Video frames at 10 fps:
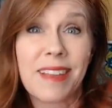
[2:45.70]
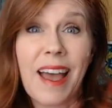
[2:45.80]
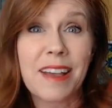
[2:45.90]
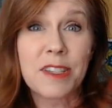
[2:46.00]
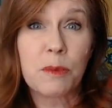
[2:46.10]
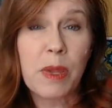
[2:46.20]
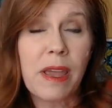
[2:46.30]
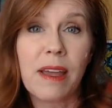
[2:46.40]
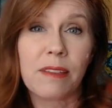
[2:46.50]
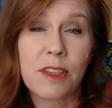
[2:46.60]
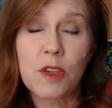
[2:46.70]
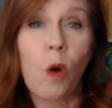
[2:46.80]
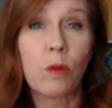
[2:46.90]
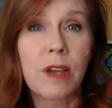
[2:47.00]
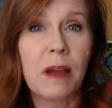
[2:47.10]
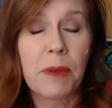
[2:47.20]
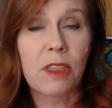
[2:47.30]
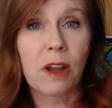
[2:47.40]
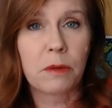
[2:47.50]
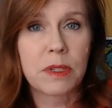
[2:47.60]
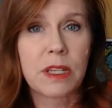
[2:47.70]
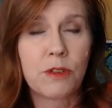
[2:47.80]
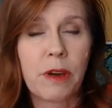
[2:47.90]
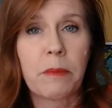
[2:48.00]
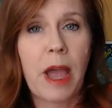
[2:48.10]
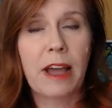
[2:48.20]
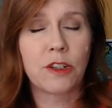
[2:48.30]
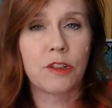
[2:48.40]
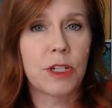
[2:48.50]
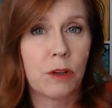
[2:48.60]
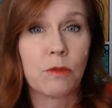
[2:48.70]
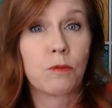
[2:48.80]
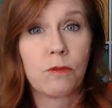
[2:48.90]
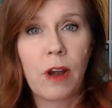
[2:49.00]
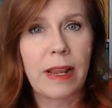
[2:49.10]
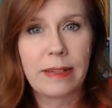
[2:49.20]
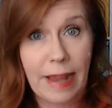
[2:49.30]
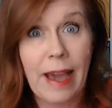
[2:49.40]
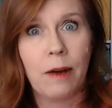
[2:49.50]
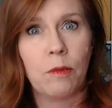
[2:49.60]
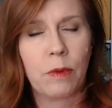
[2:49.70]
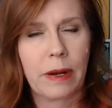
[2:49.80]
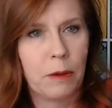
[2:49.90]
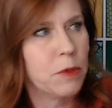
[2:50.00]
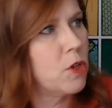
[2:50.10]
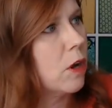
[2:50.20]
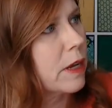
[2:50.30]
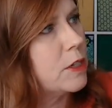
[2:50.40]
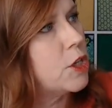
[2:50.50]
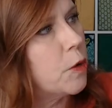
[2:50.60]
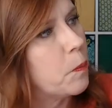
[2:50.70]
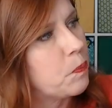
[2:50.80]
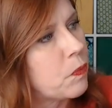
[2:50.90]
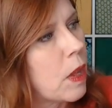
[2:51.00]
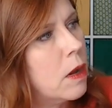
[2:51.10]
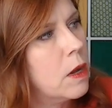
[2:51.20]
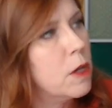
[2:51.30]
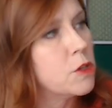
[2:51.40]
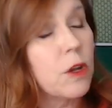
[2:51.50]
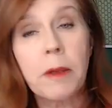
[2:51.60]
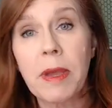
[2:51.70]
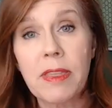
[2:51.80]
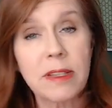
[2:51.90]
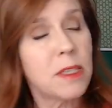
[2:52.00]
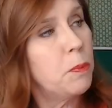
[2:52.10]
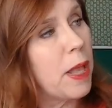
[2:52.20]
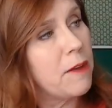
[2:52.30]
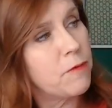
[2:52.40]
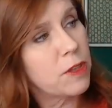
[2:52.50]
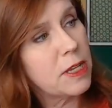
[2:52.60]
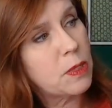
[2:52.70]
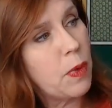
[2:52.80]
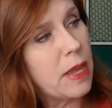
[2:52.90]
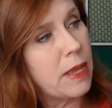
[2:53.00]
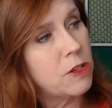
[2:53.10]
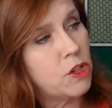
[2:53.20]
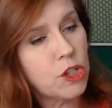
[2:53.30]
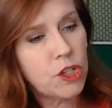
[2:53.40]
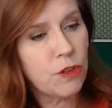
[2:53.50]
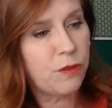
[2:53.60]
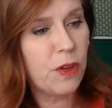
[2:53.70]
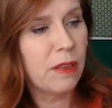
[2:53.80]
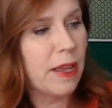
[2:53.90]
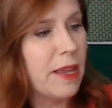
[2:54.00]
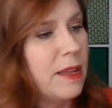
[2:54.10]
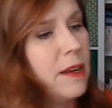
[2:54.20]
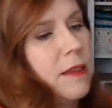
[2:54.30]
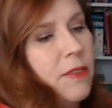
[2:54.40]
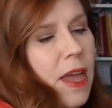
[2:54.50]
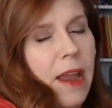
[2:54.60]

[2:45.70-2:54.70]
that has to be it. This whole time I thought it was a dream catcher till right now when I was talking to you. So anyway, that's the plan for this week, is just to fill in the